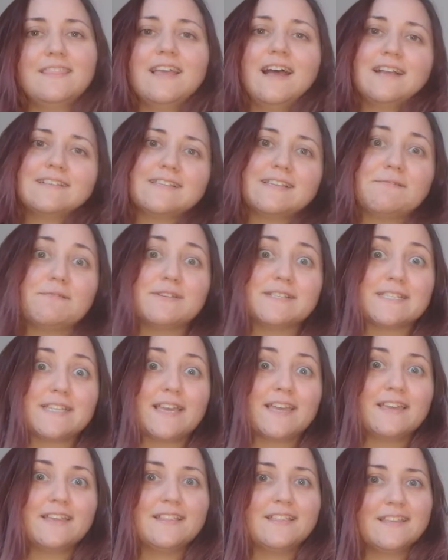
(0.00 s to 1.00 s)
As I was
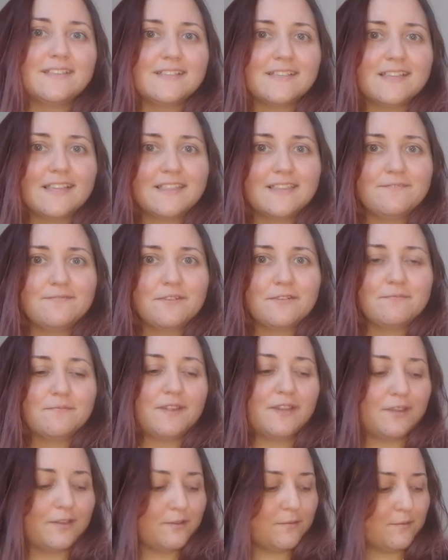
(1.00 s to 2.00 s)
saying, this is a different
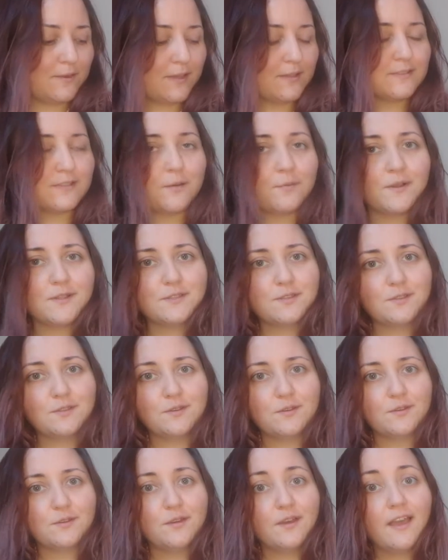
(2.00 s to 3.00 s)
video because I want to
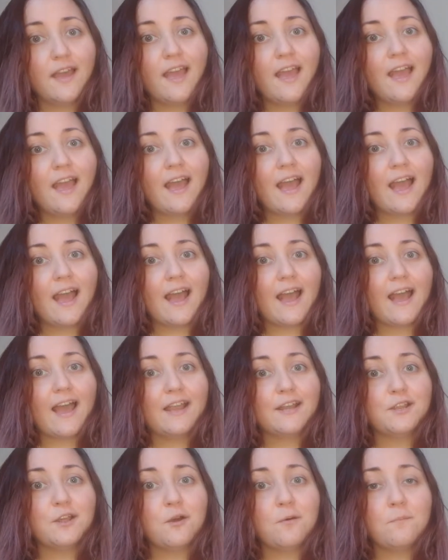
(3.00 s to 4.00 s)
do
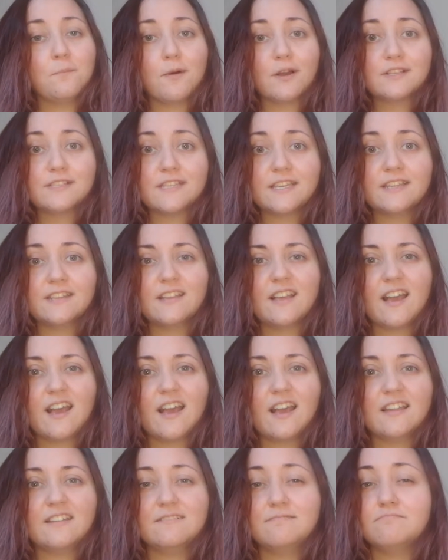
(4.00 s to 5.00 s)
an unboxing
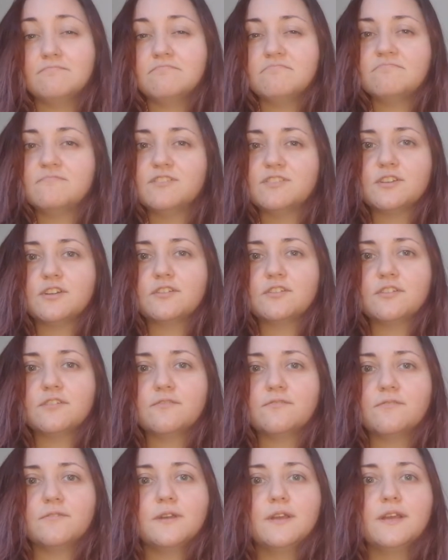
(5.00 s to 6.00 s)
and sort of
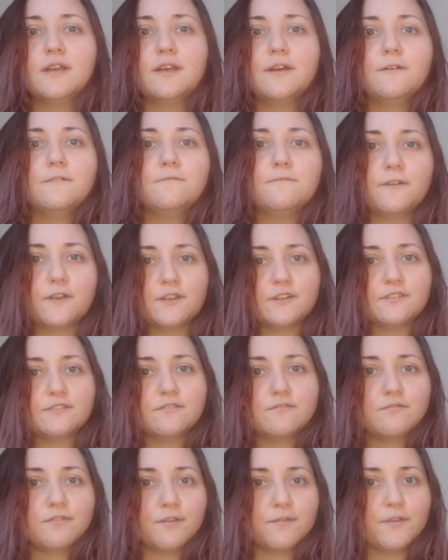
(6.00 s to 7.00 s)
first
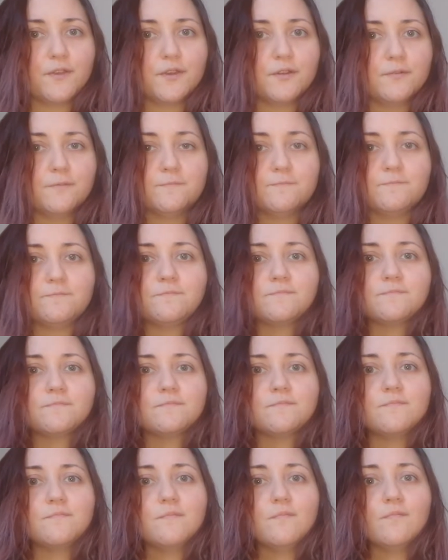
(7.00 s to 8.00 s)
review
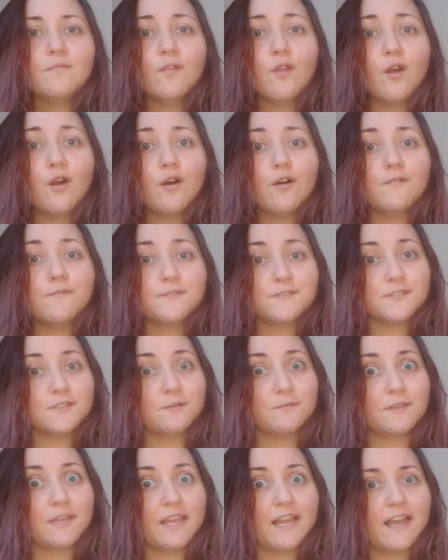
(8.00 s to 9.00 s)
of
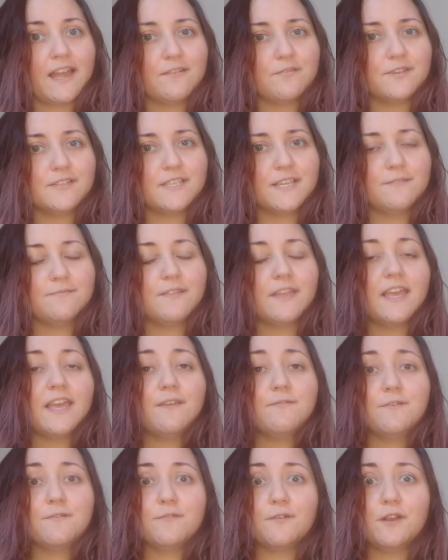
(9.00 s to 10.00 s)
something I received.
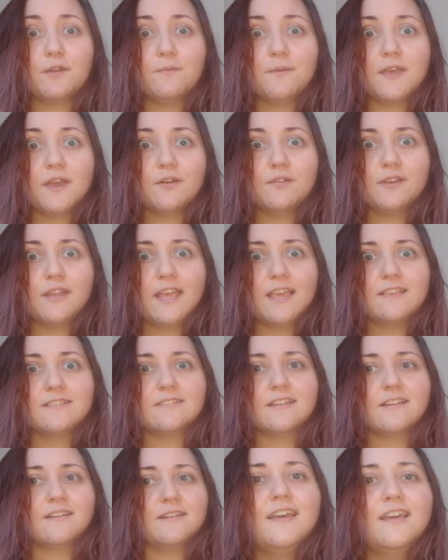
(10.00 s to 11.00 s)
If you follow me on
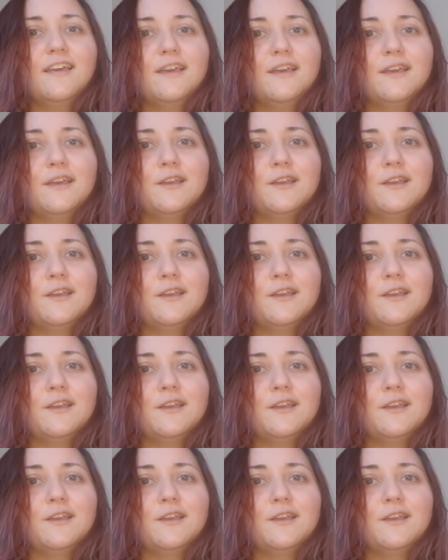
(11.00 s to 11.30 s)
Instagram,